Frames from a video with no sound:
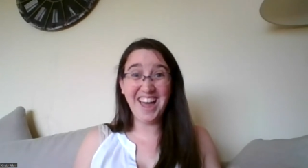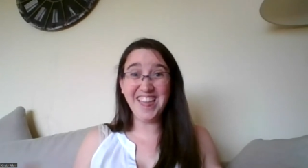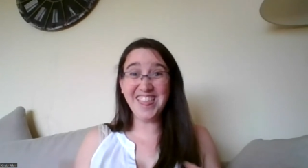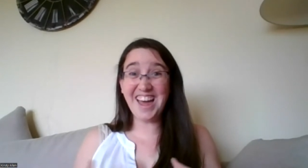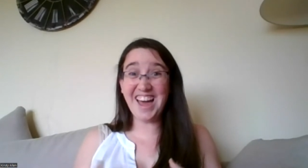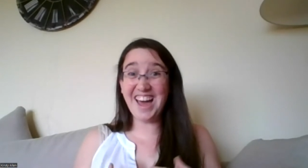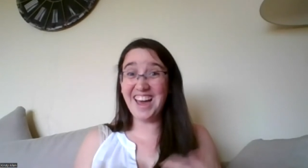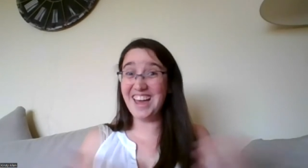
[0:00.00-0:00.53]

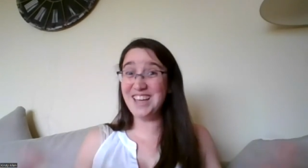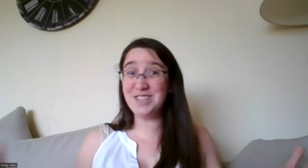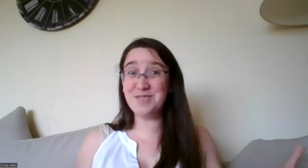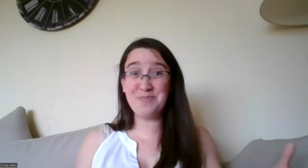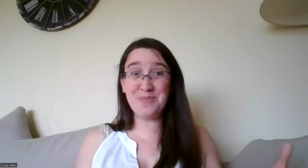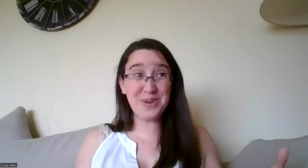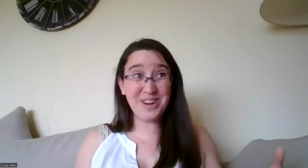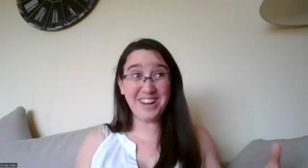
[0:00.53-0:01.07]
That is
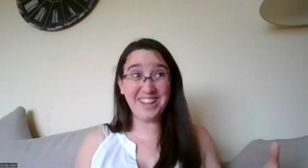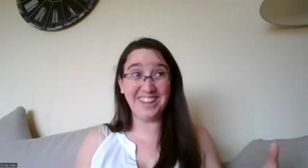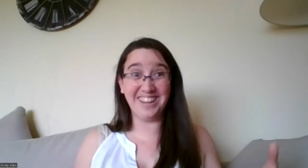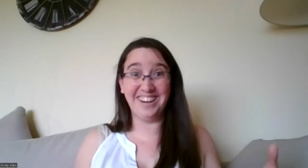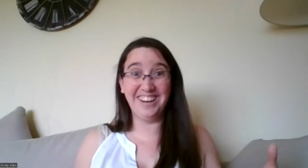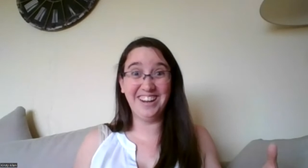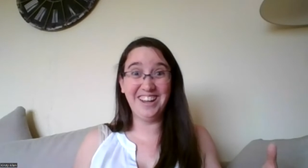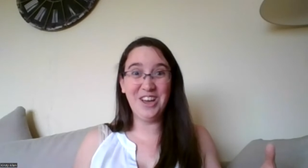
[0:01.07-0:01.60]

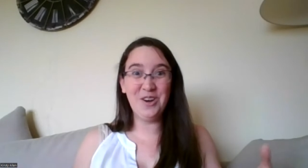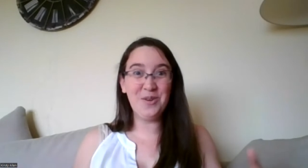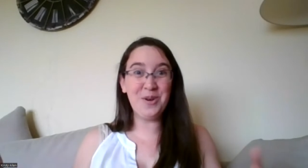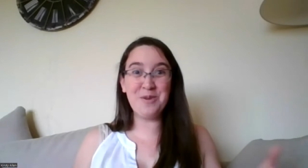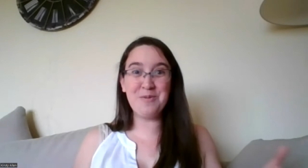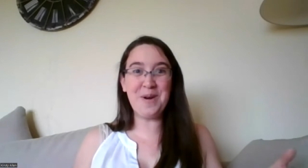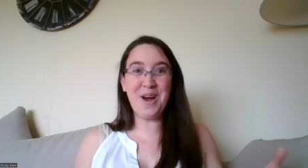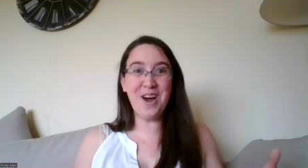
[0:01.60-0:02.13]
brilliant. We're
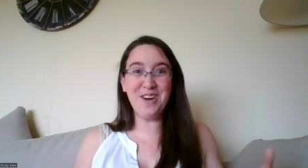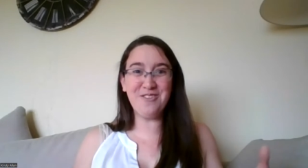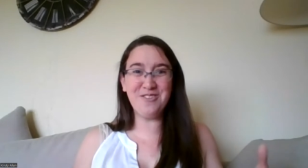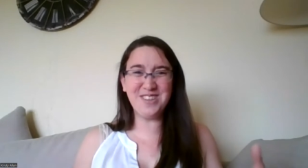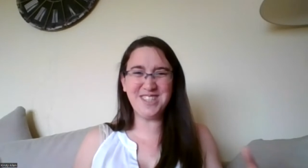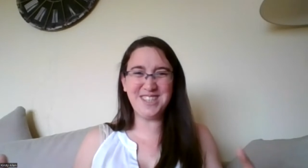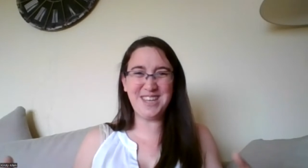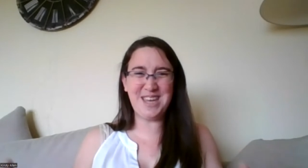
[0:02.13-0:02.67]
a part of a
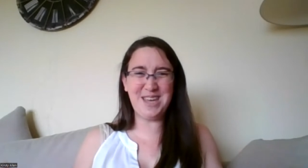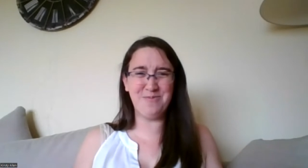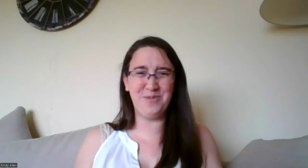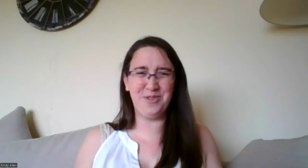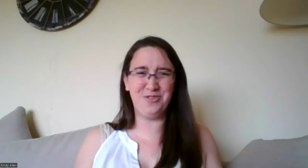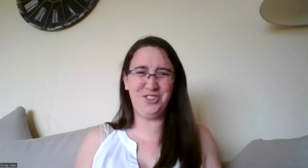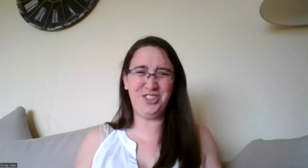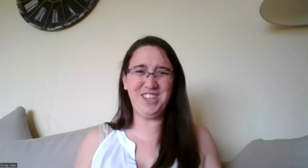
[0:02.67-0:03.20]
team
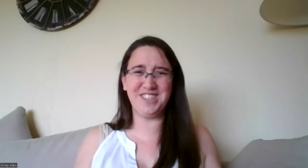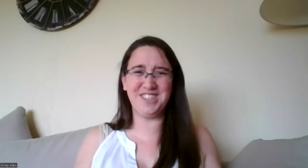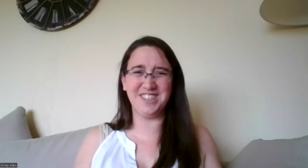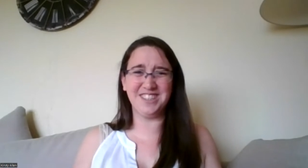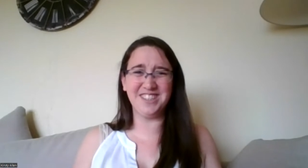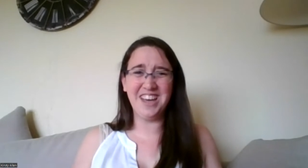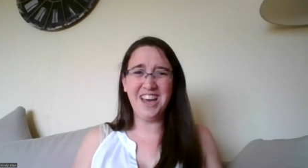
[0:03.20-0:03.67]
with Jesus.